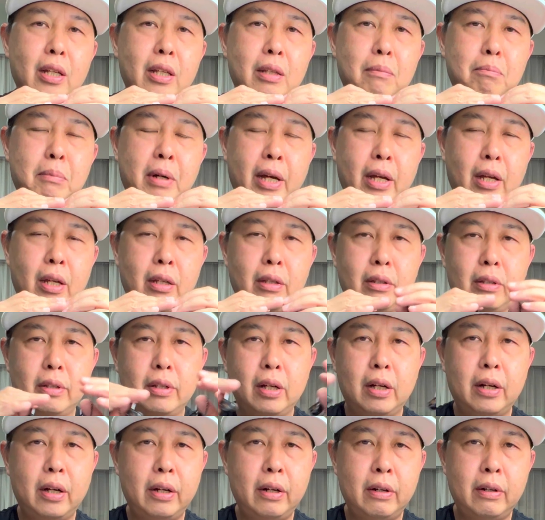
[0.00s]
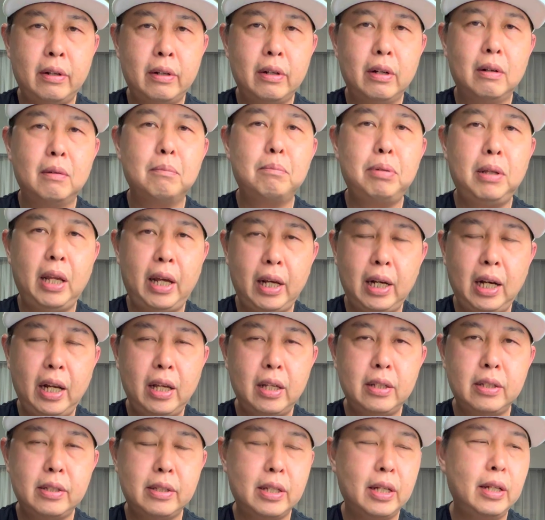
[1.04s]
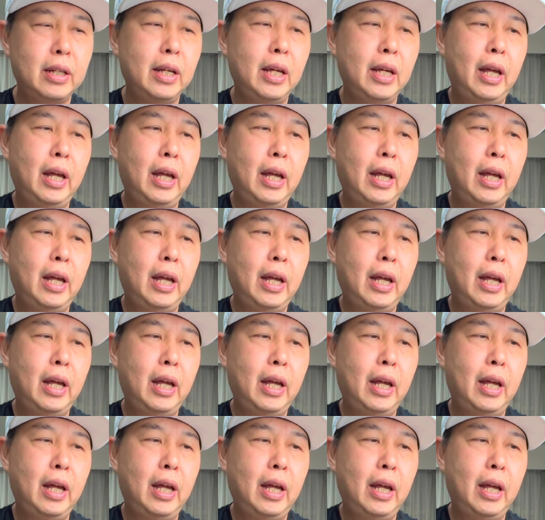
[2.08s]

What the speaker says: my entire playlist,